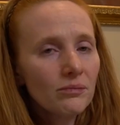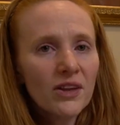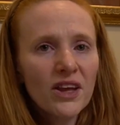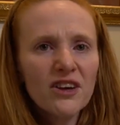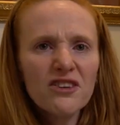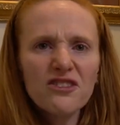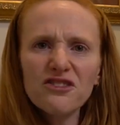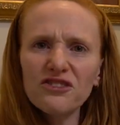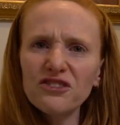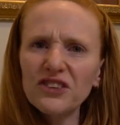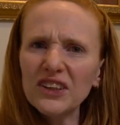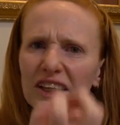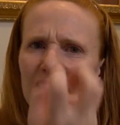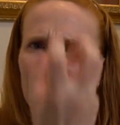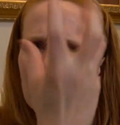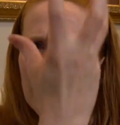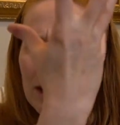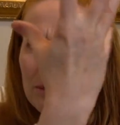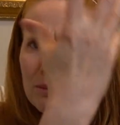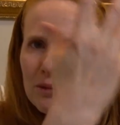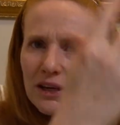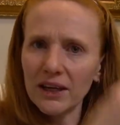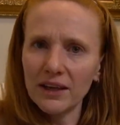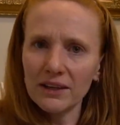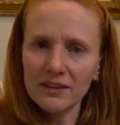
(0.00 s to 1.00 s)

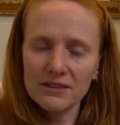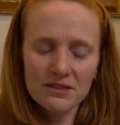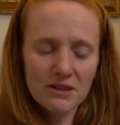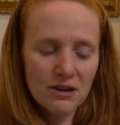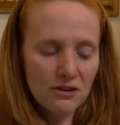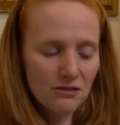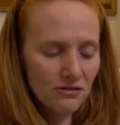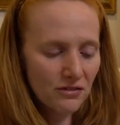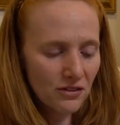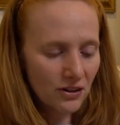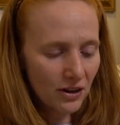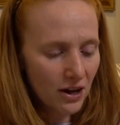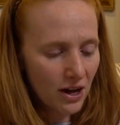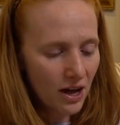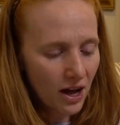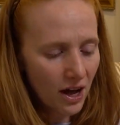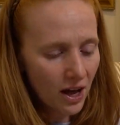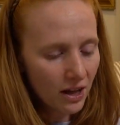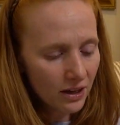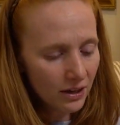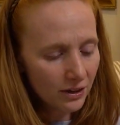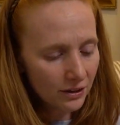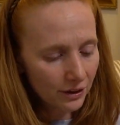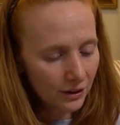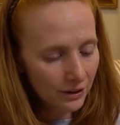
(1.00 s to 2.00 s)
flamings of the
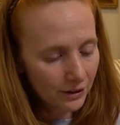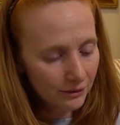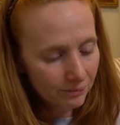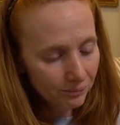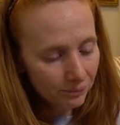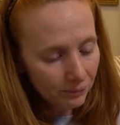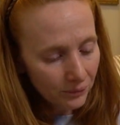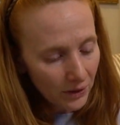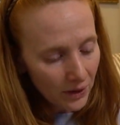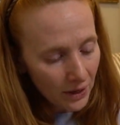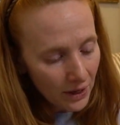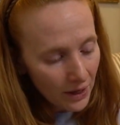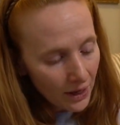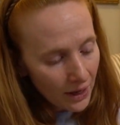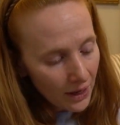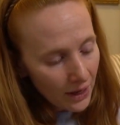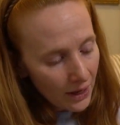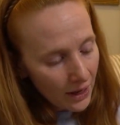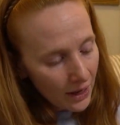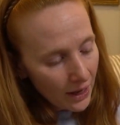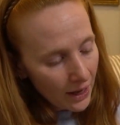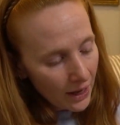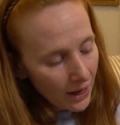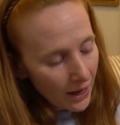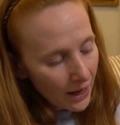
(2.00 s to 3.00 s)
color.
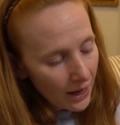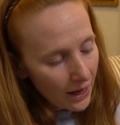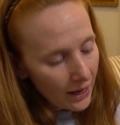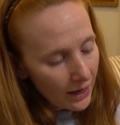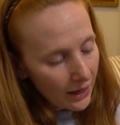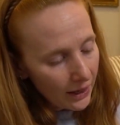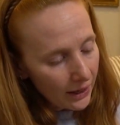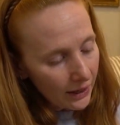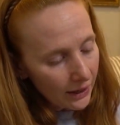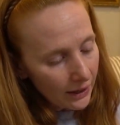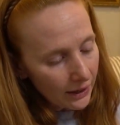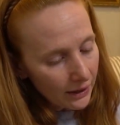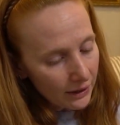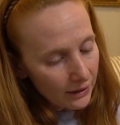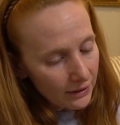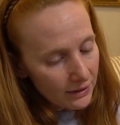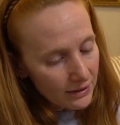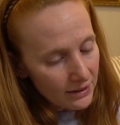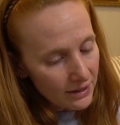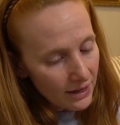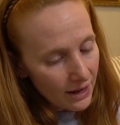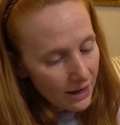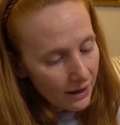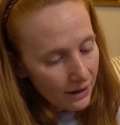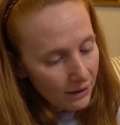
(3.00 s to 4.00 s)
And
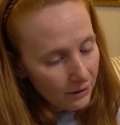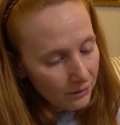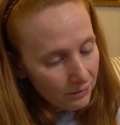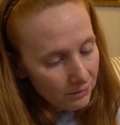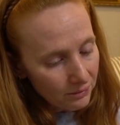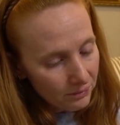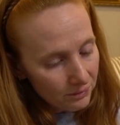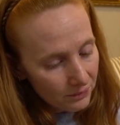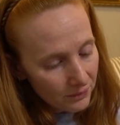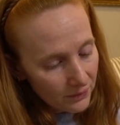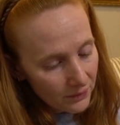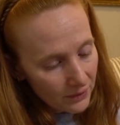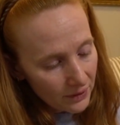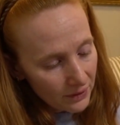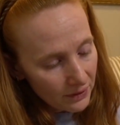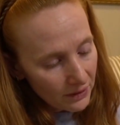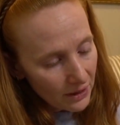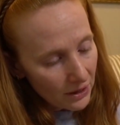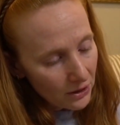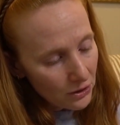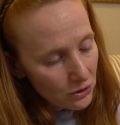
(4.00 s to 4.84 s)
um, they